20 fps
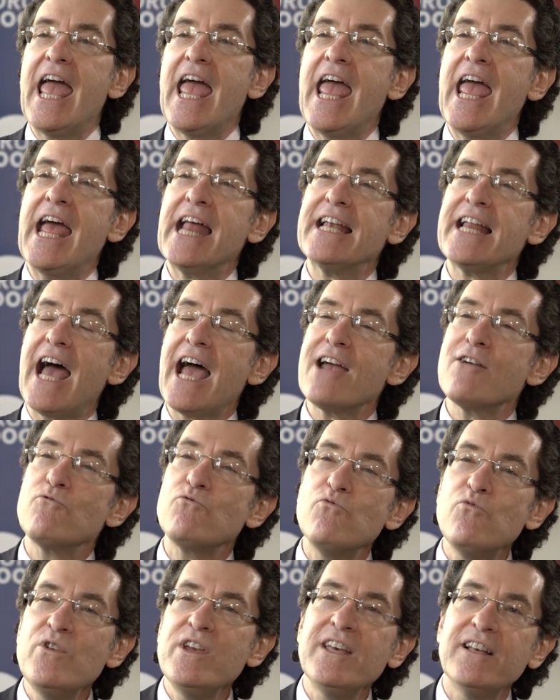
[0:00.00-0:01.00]
And I
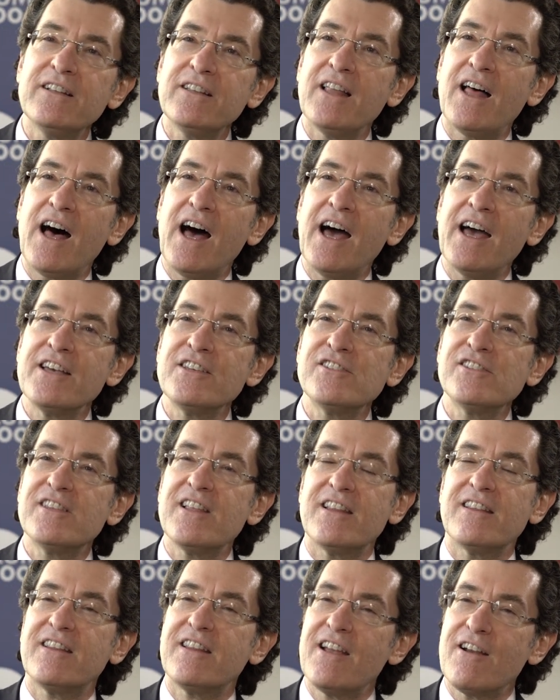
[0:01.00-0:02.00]
realized
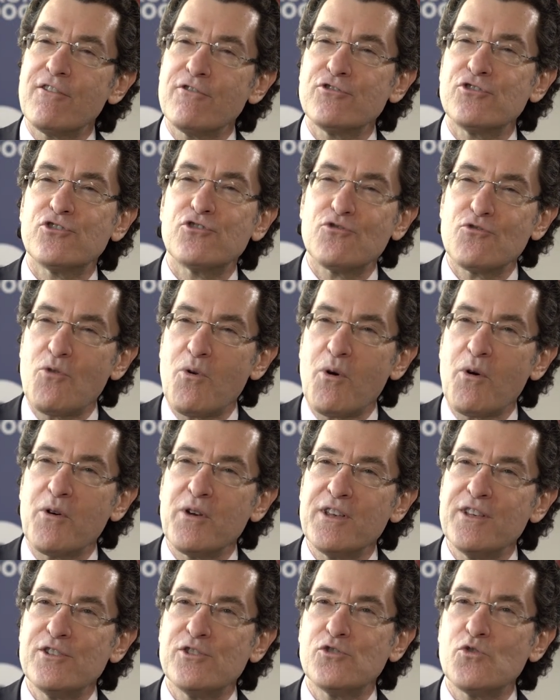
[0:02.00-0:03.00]
that their
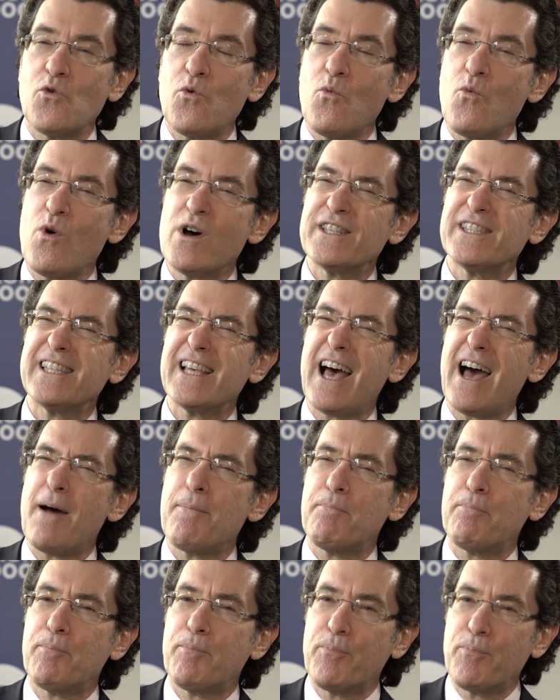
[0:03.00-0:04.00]
stories was
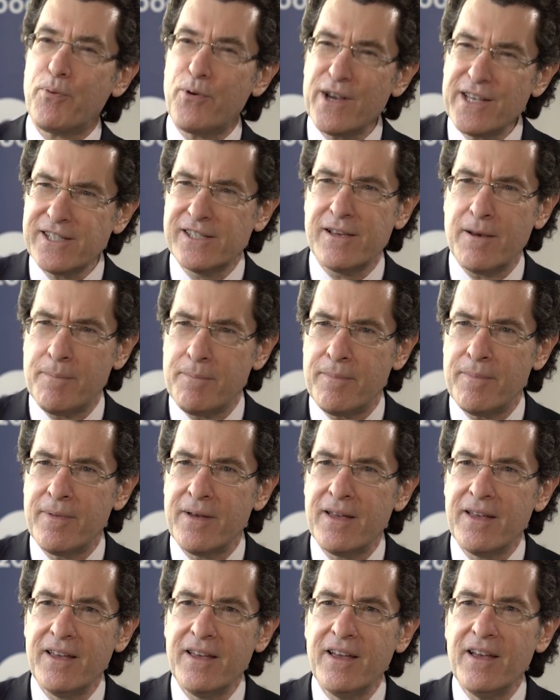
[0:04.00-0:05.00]
a prism
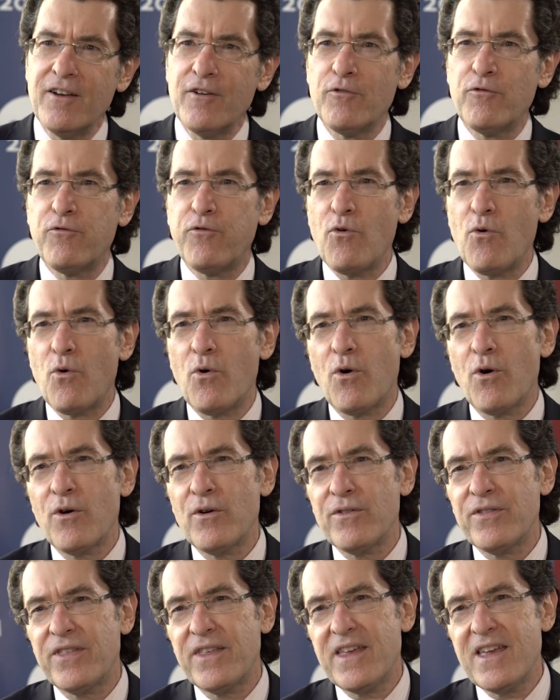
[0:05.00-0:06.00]

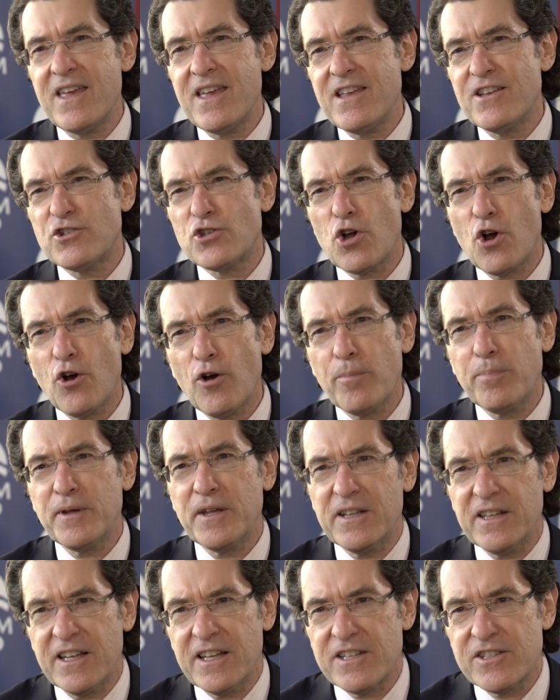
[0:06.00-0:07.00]
for the
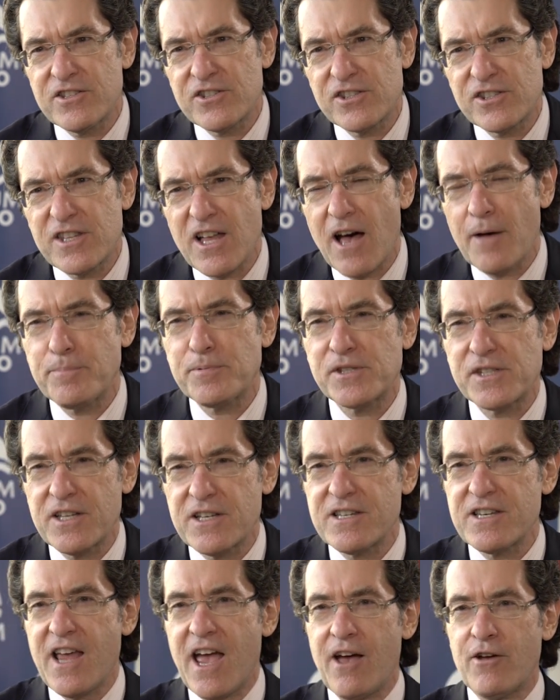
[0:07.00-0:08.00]
turbulence, the ups
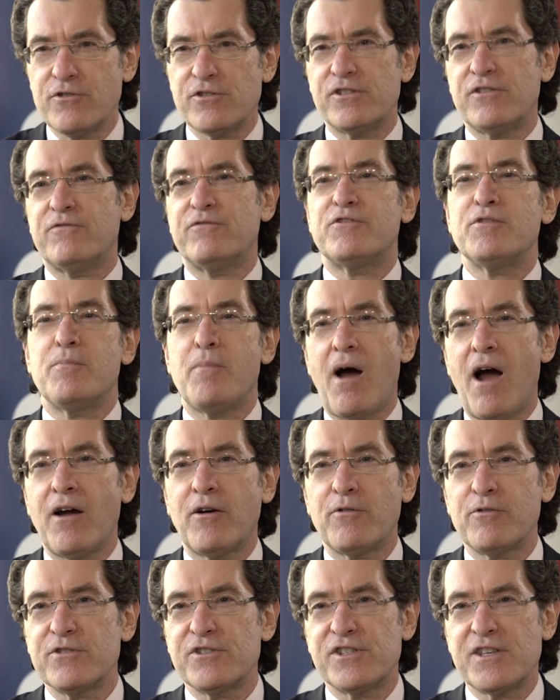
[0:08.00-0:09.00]
and downs of
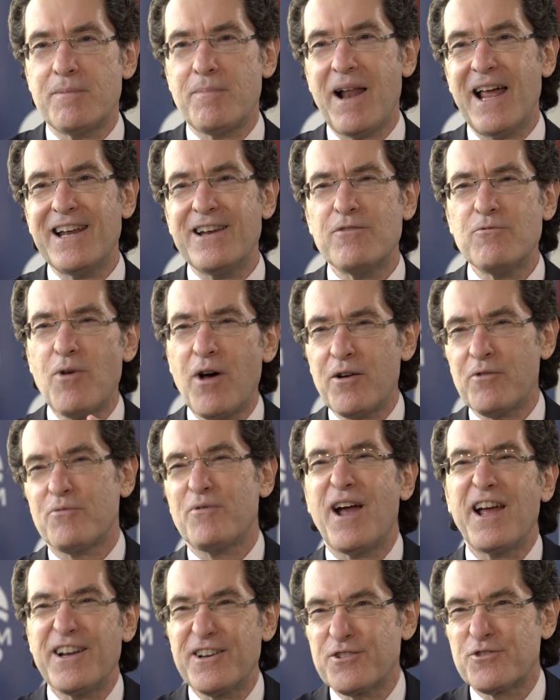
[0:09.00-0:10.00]
democracy, but I didn't want to
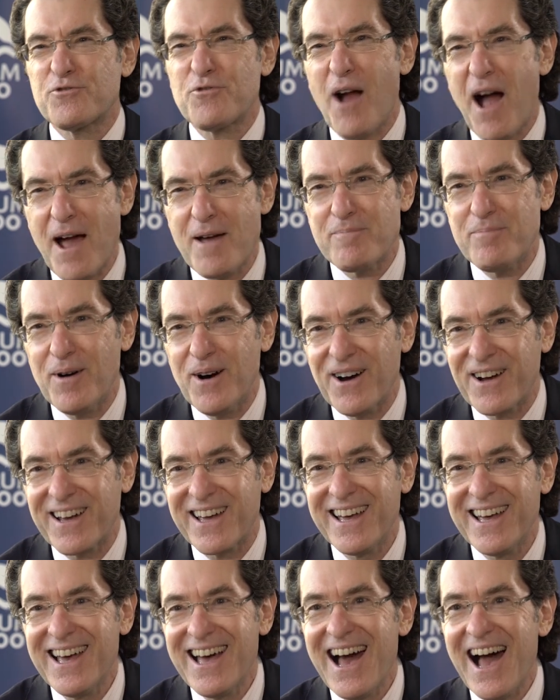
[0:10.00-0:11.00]
write a dry
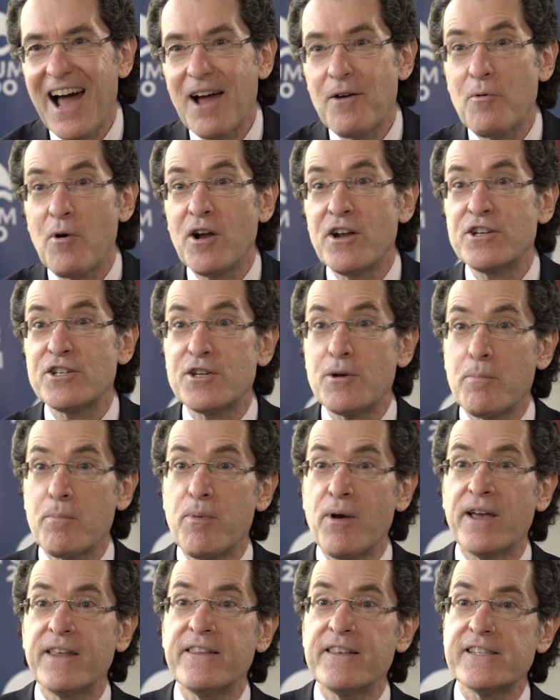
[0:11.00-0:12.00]
book. I wanted to
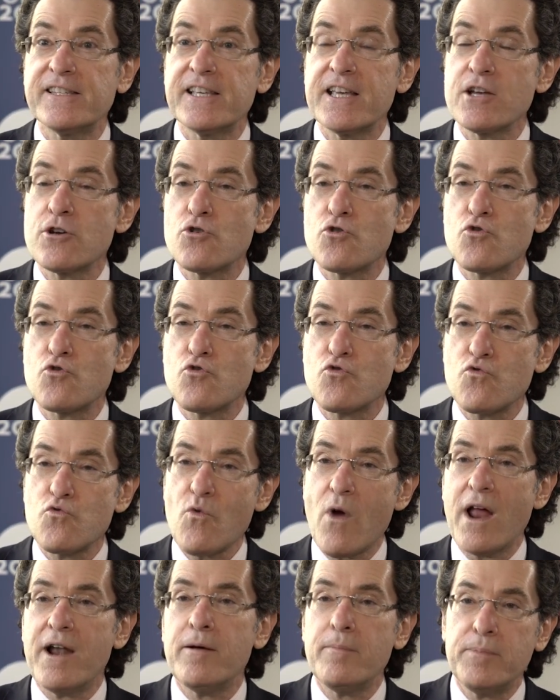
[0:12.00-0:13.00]
bring this
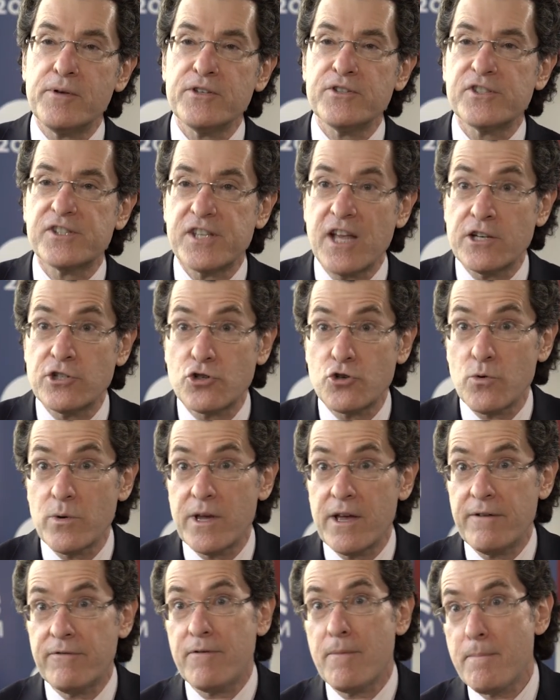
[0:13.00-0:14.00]
incredible
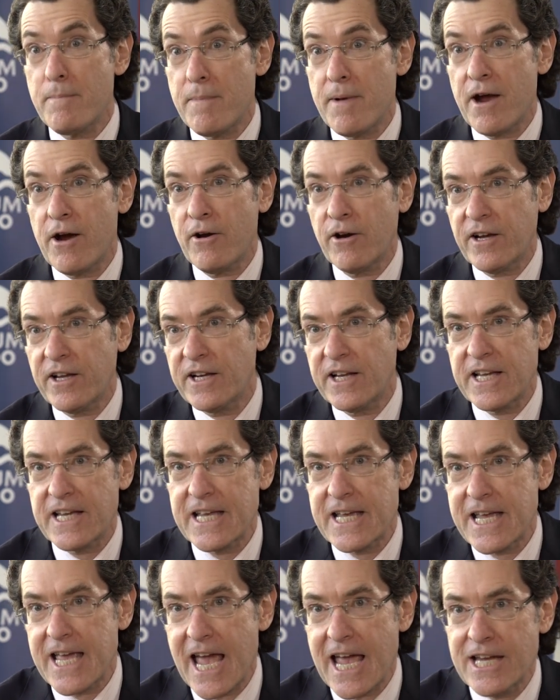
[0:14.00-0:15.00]
century of American
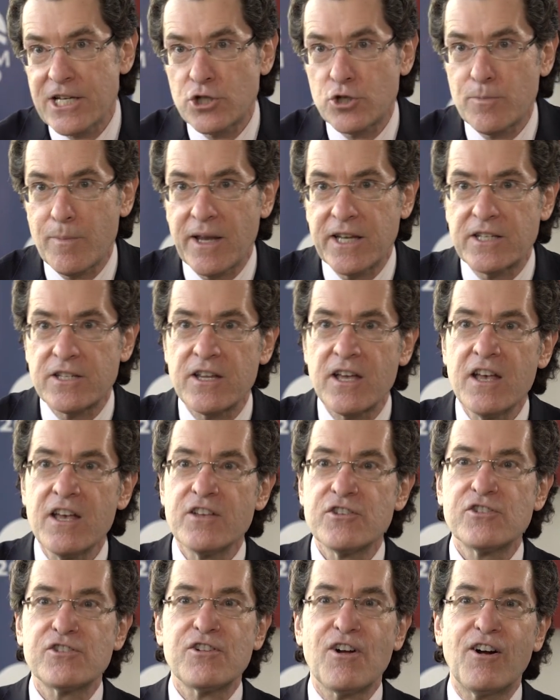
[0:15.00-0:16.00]
engagement,
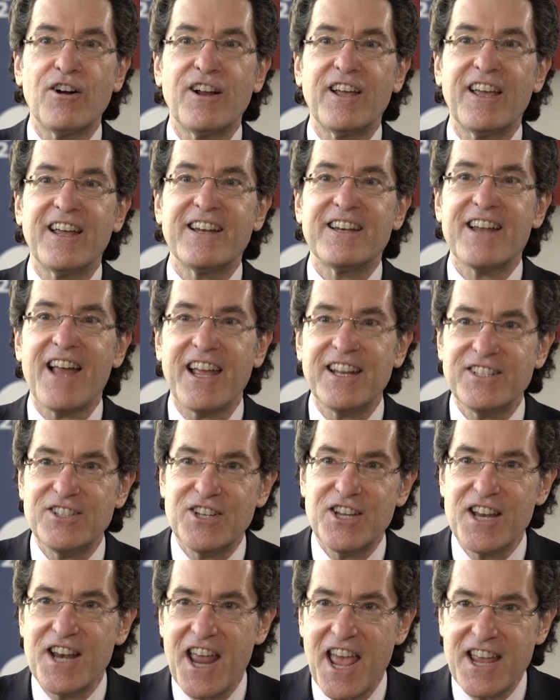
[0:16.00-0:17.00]
starting in
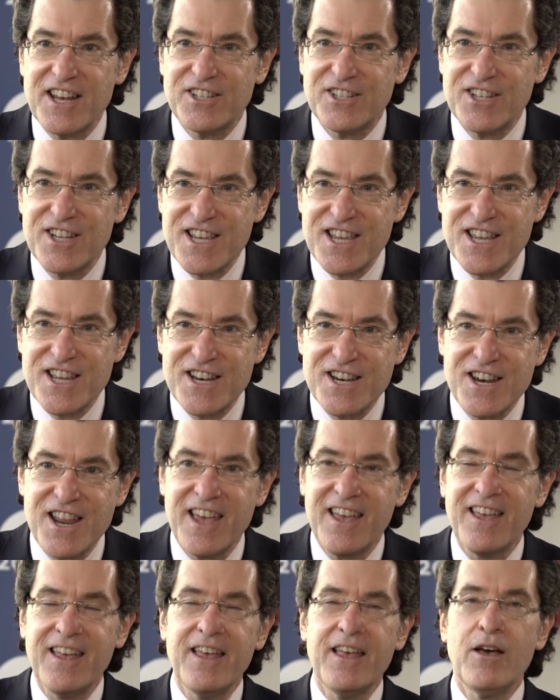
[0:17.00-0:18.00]

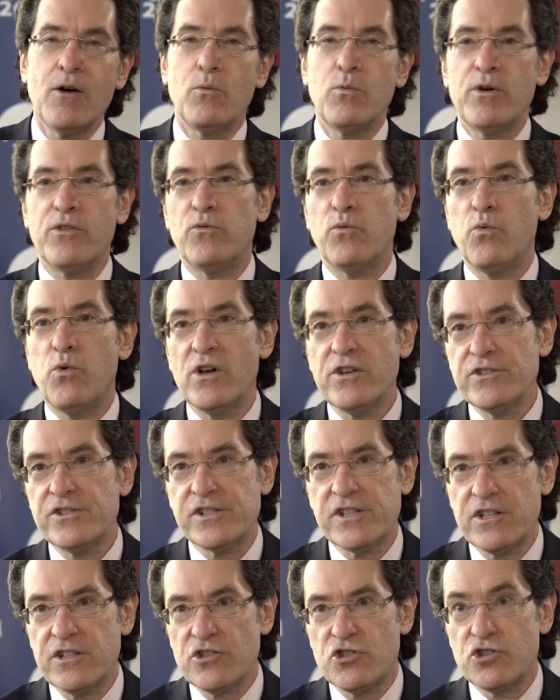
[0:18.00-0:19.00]
1918 with
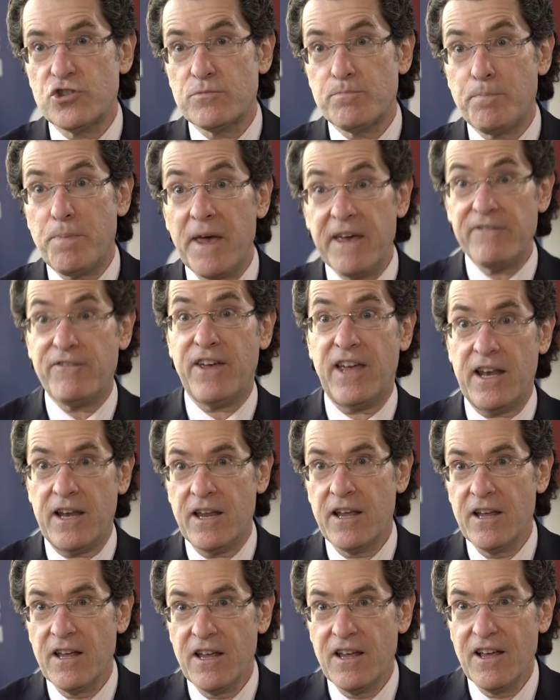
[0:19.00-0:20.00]
Wilson's
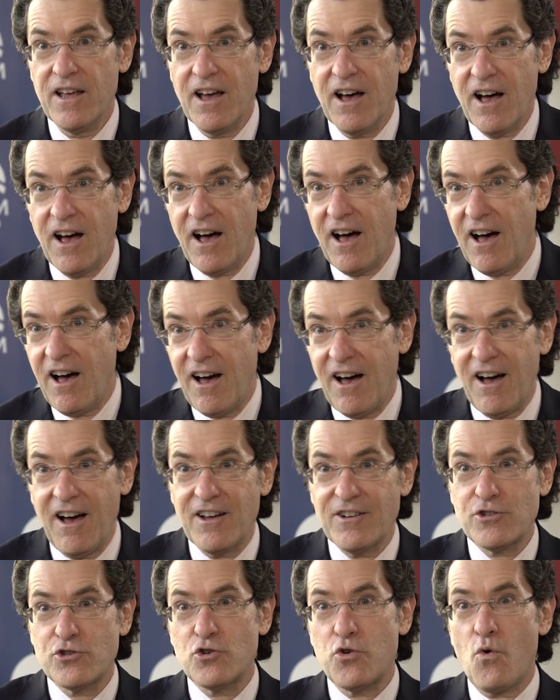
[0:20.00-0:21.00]
pivot
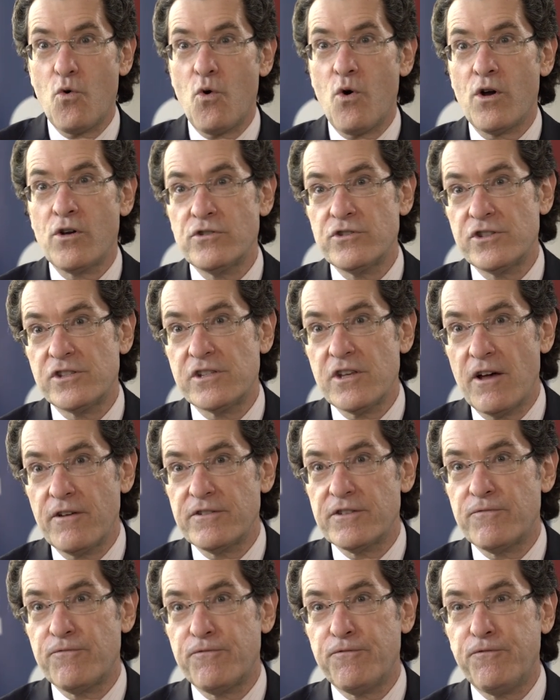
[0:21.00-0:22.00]
towards
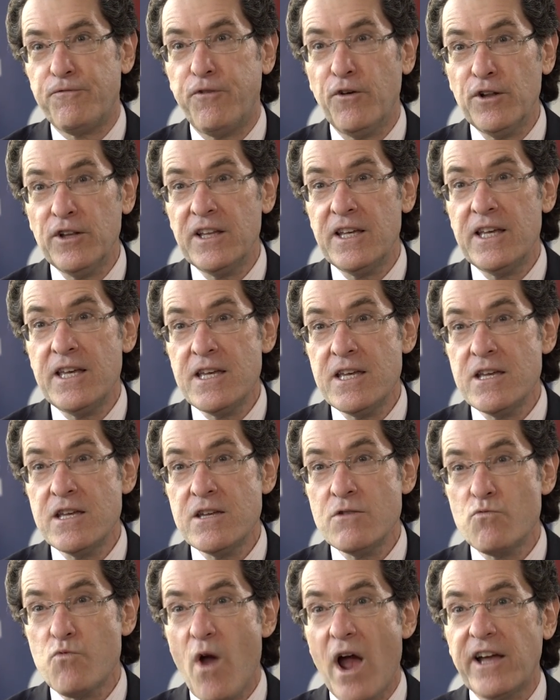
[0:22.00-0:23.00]

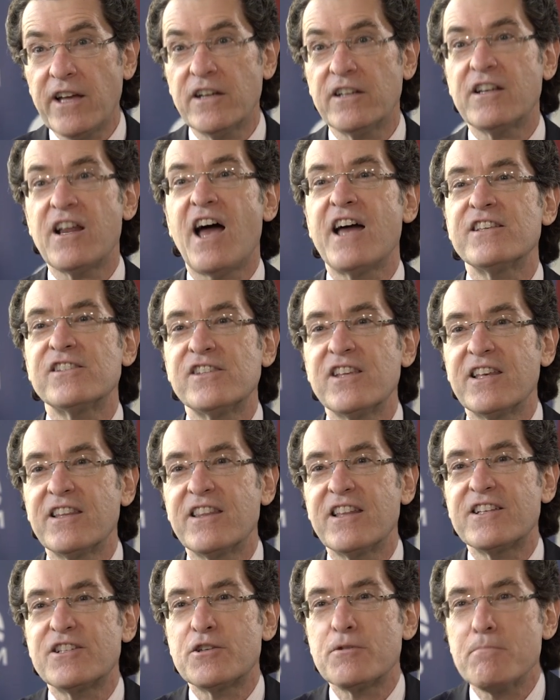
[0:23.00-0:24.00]
fully
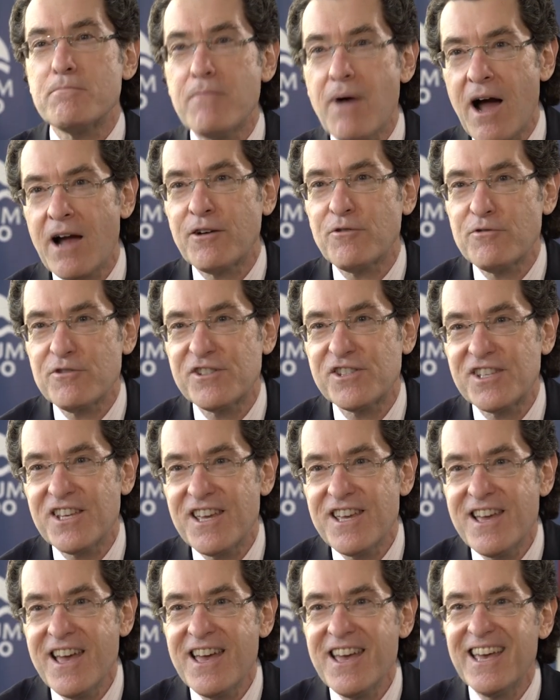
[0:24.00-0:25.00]
recognizing that
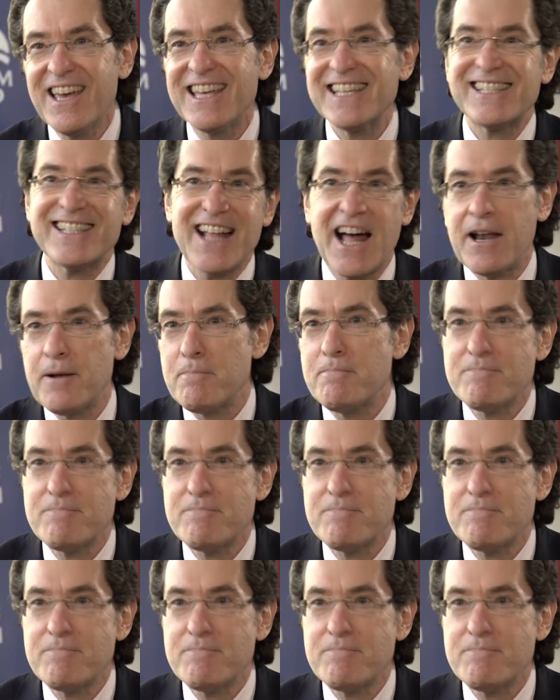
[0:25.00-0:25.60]
democracy is not